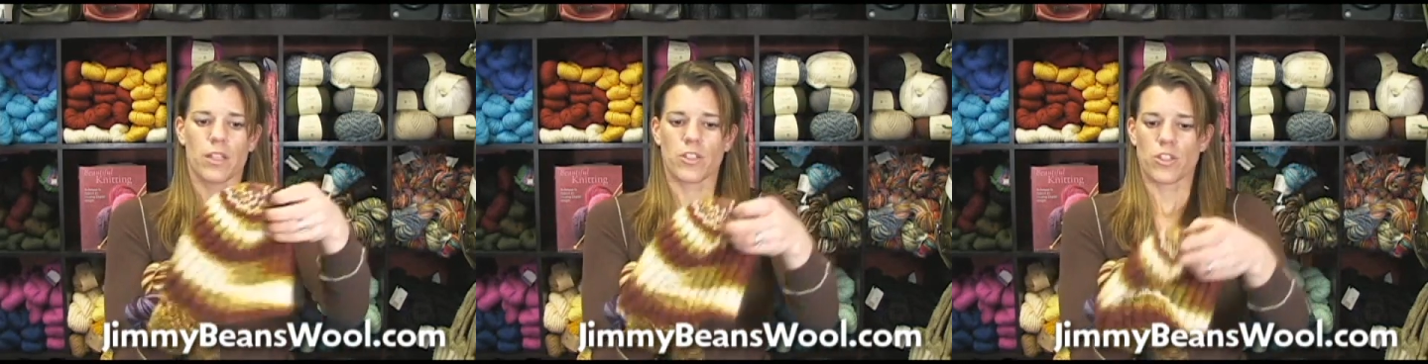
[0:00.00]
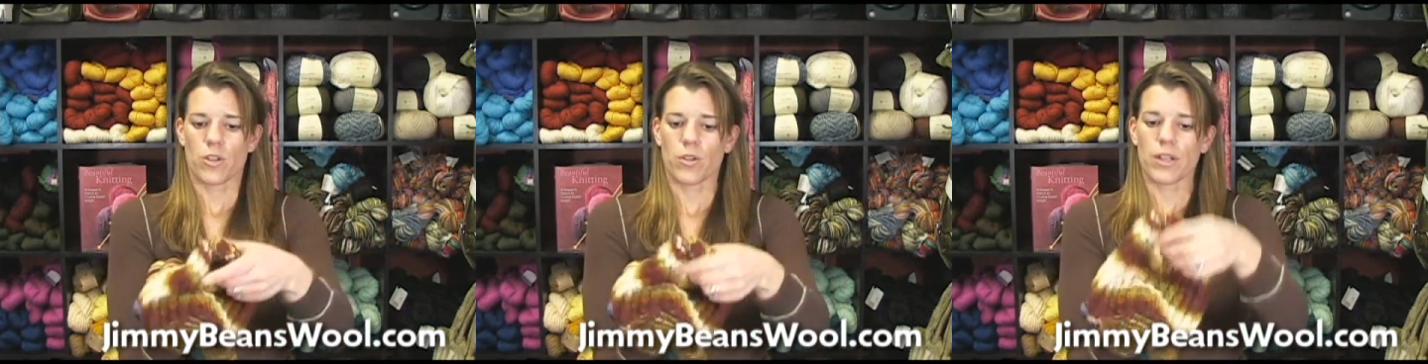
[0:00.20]

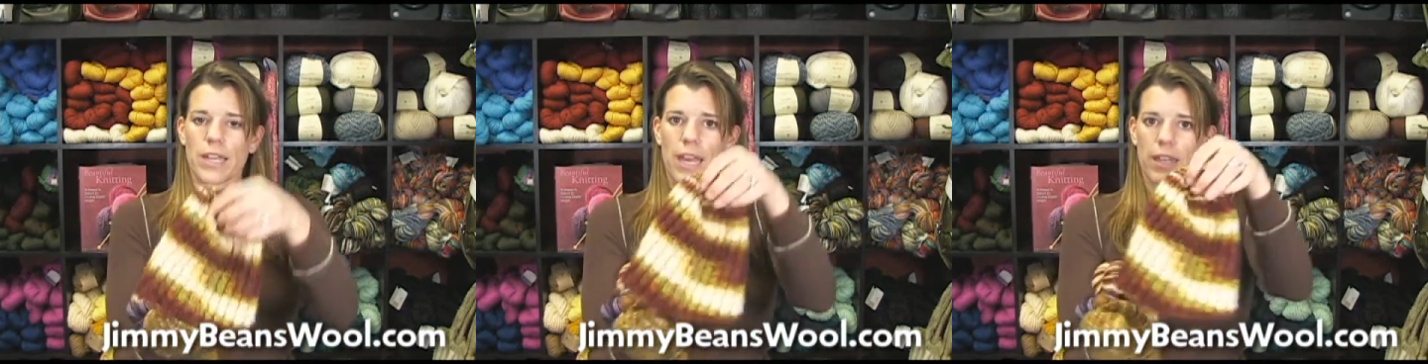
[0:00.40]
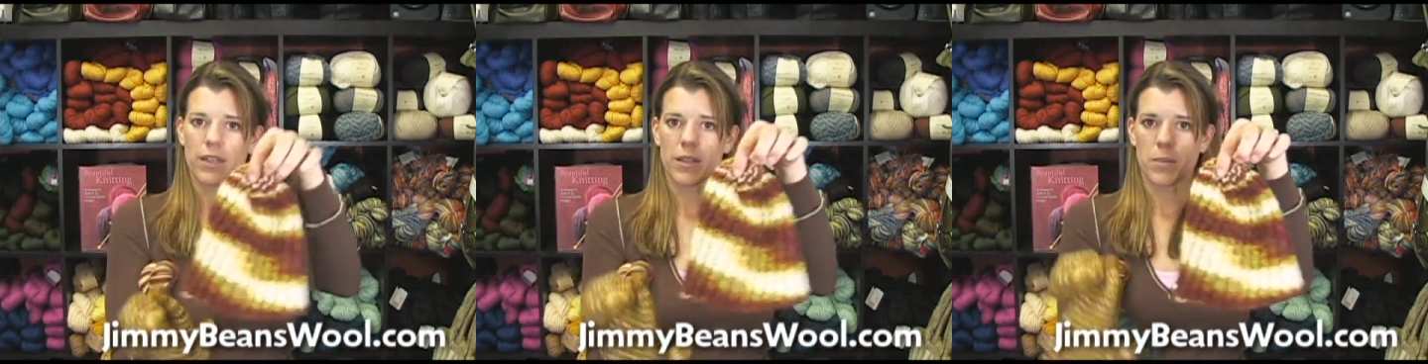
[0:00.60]
So
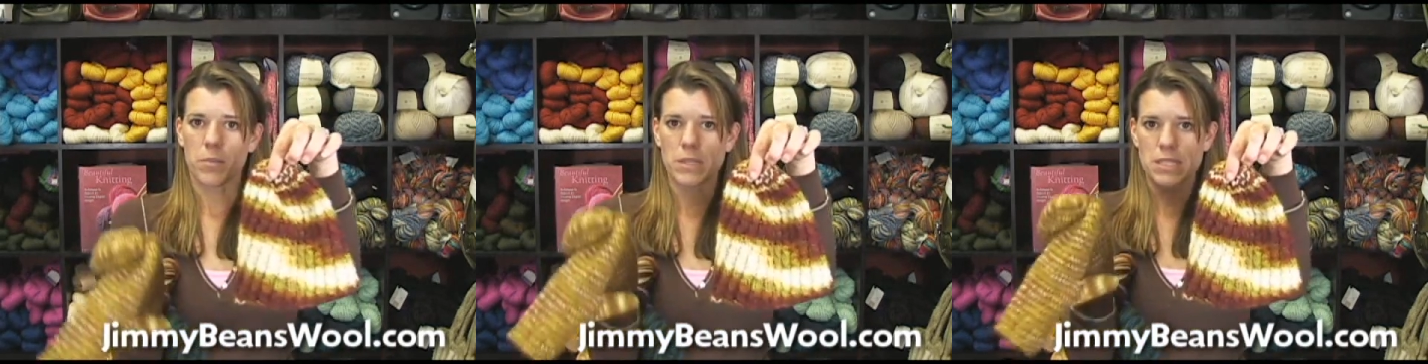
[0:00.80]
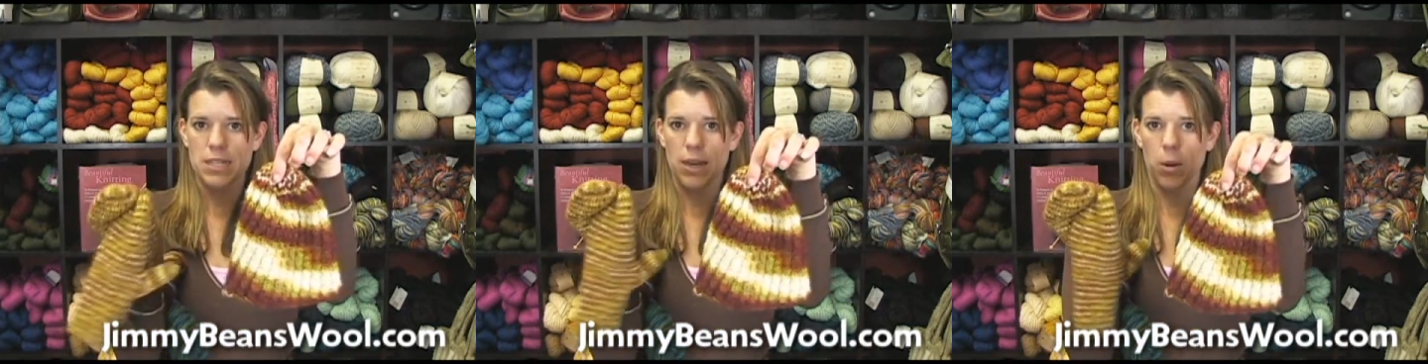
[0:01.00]
again,
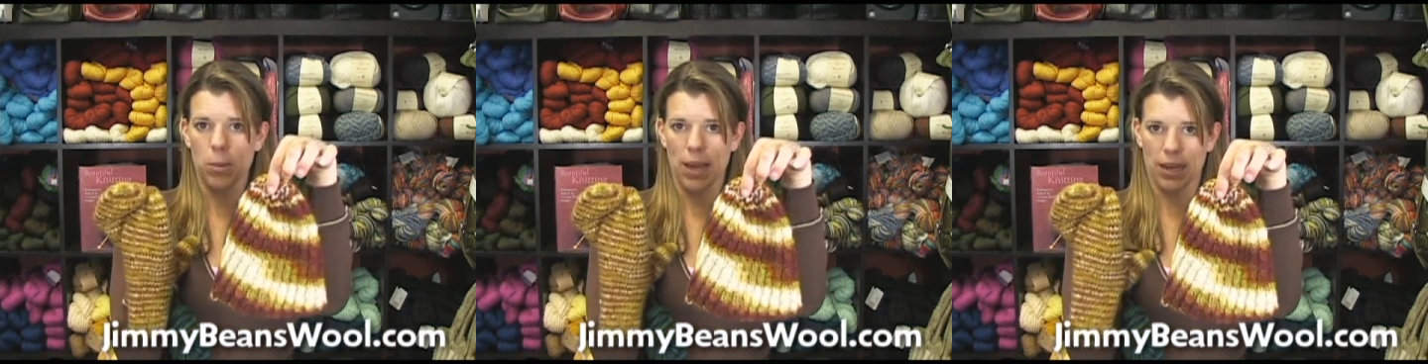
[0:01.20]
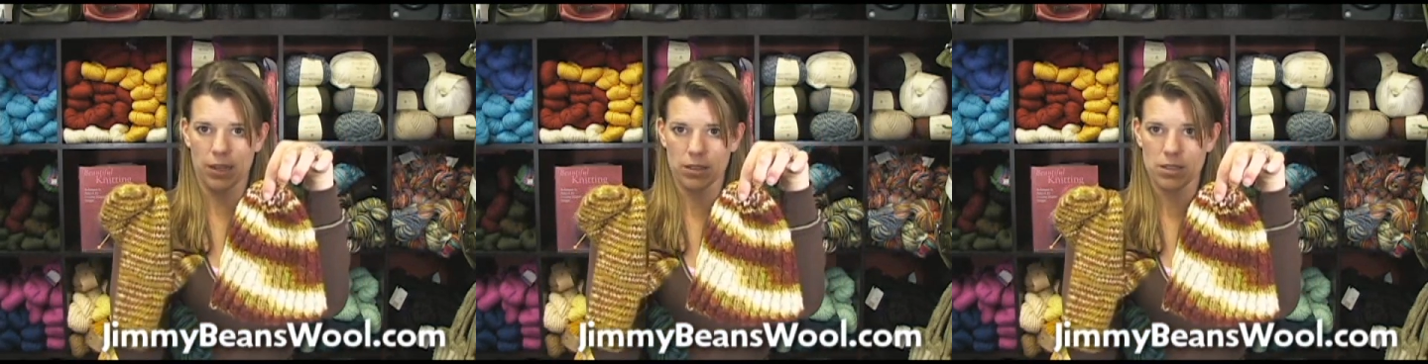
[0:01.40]
Misti
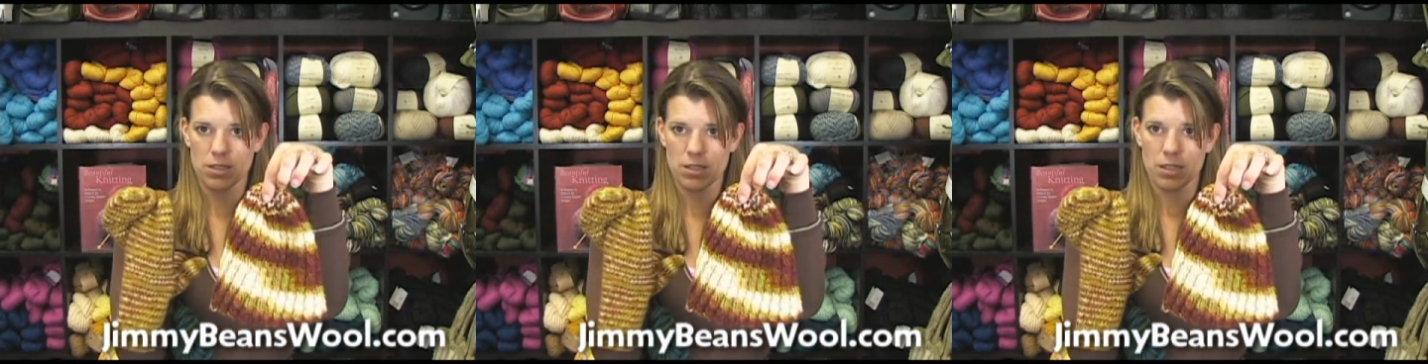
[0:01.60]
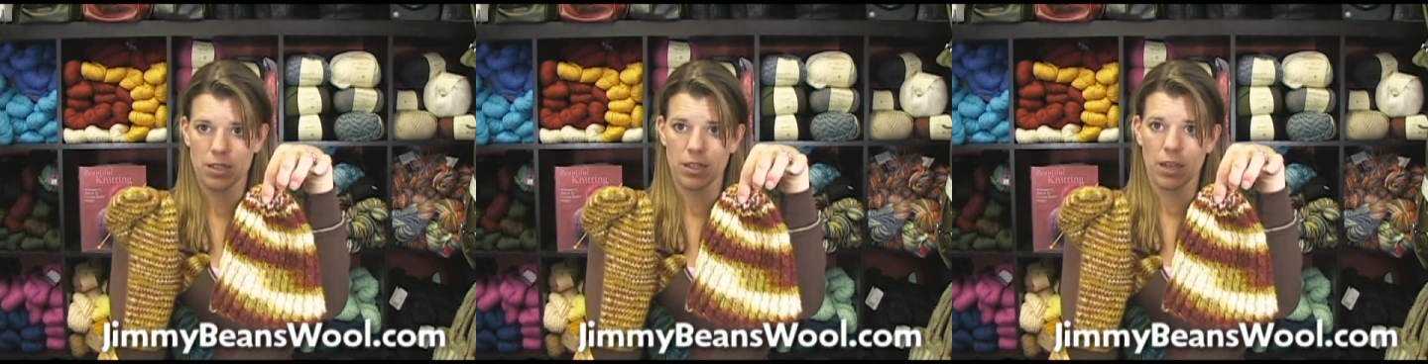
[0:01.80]

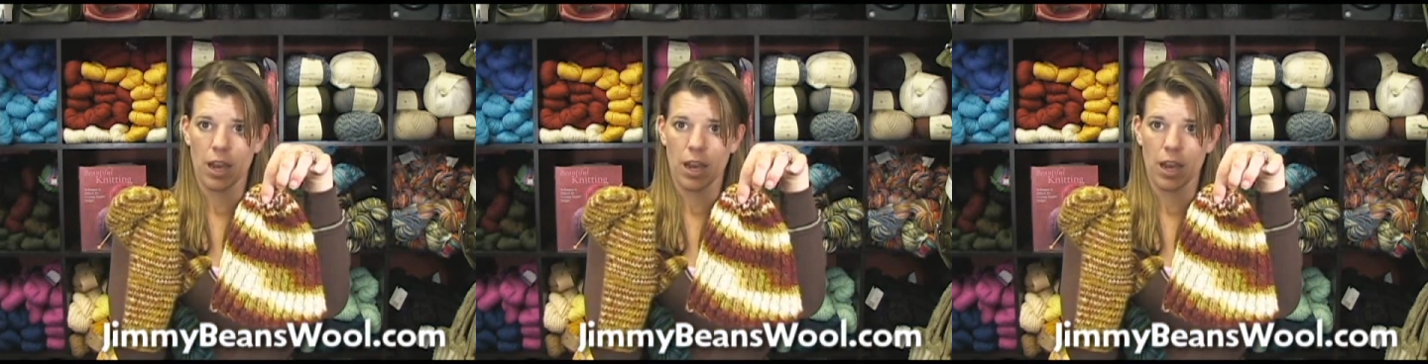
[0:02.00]
Alpacas,